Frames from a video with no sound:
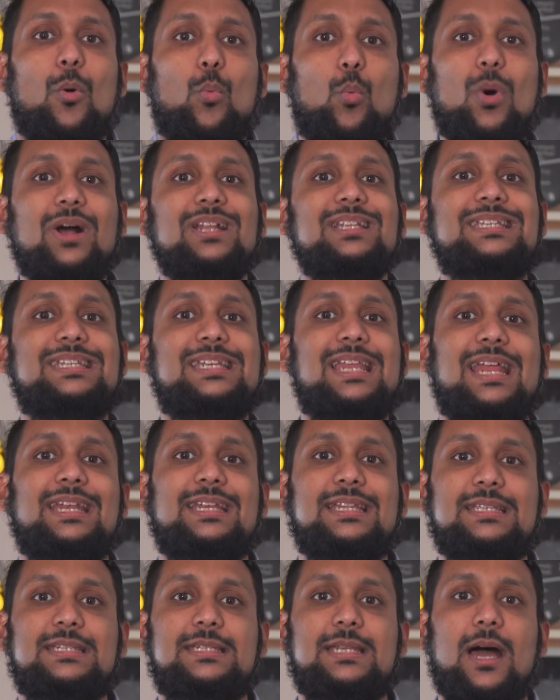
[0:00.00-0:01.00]
Once
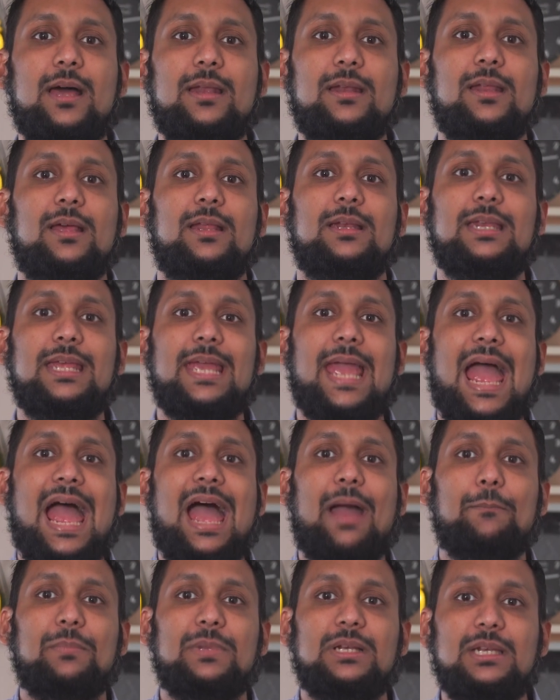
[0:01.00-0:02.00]
that is done, the
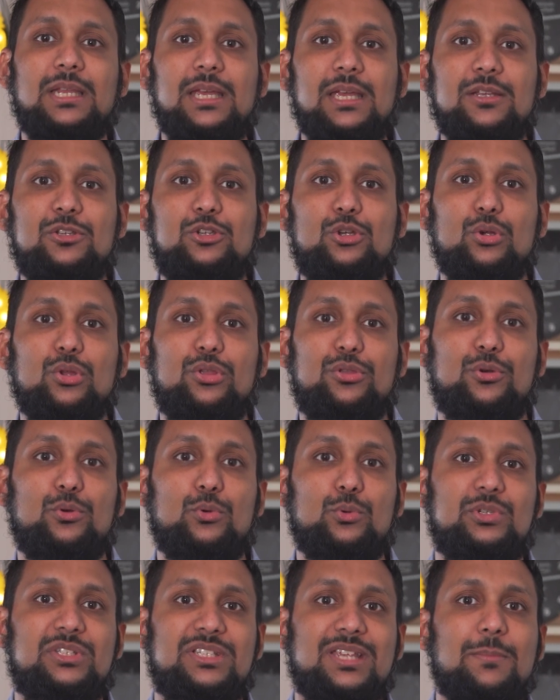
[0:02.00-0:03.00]
app leads you
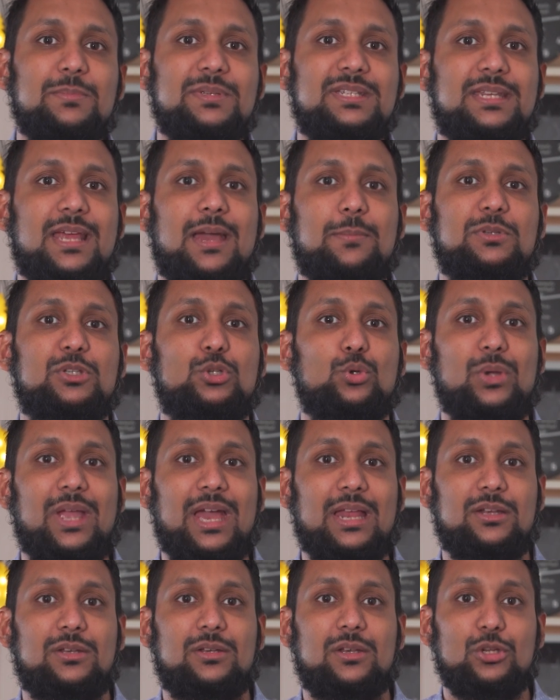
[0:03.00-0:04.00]
through some steps to
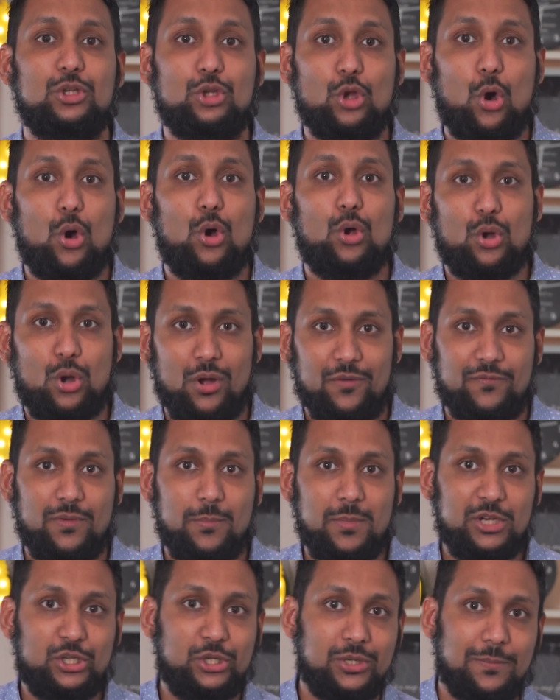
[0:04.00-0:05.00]
get your
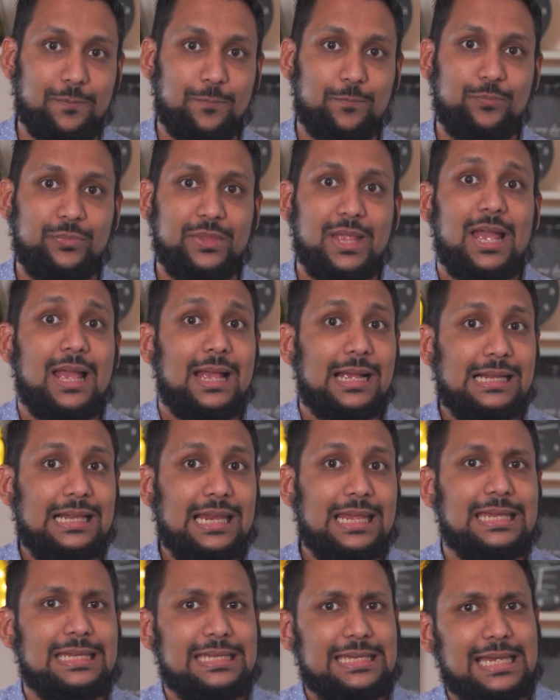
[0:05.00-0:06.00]
confirmation.
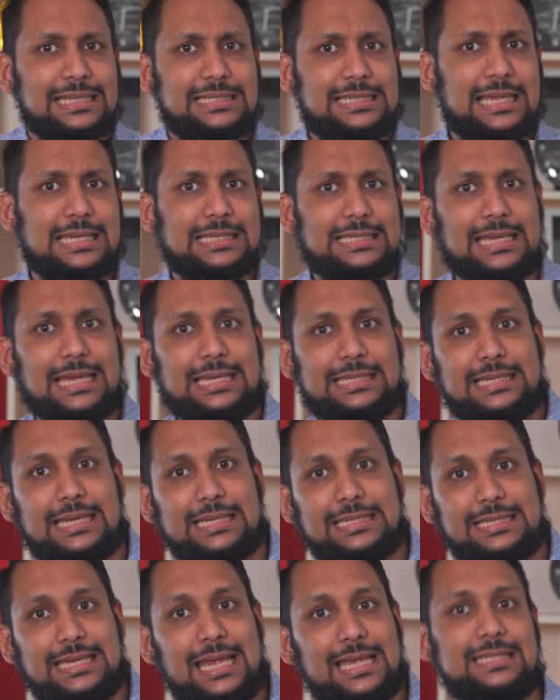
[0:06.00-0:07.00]
Click yes, yes, yes,
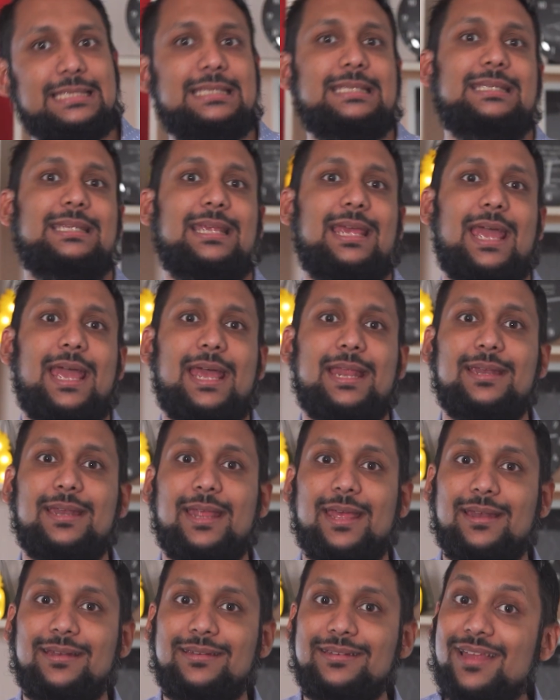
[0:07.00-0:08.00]
yes, yes, and
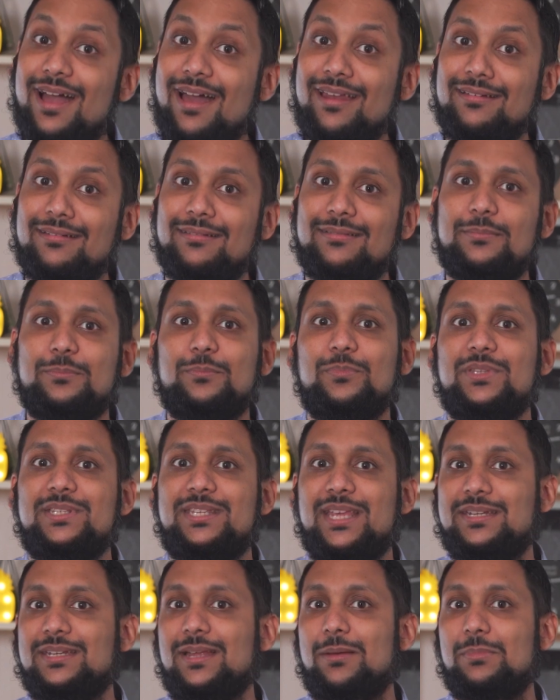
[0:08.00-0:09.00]
then done.
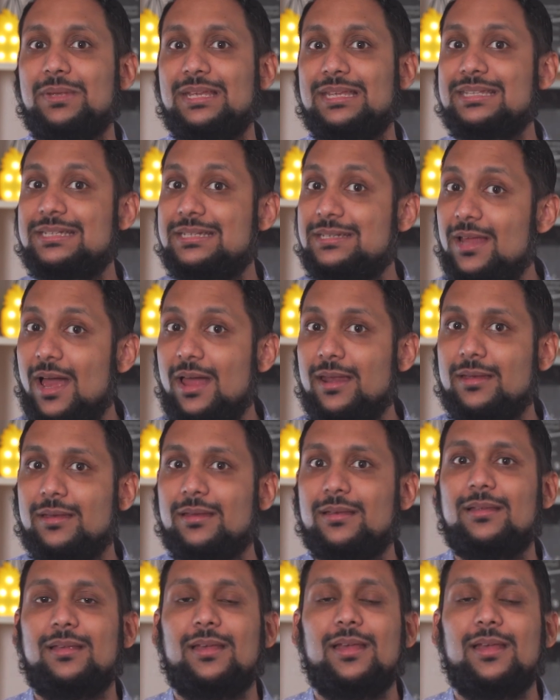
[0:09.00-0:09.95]
Setup is done.